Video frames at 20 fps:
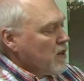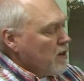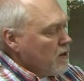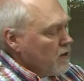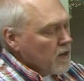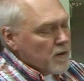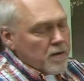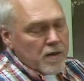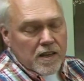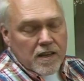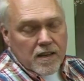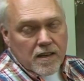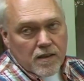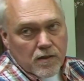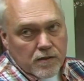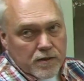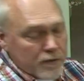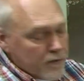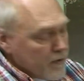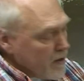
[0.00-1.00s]

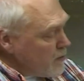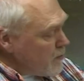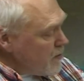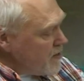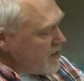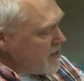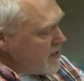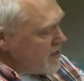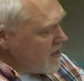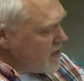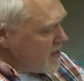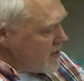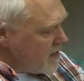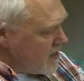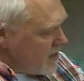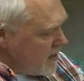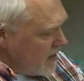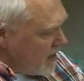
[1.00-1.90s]
on the frequencies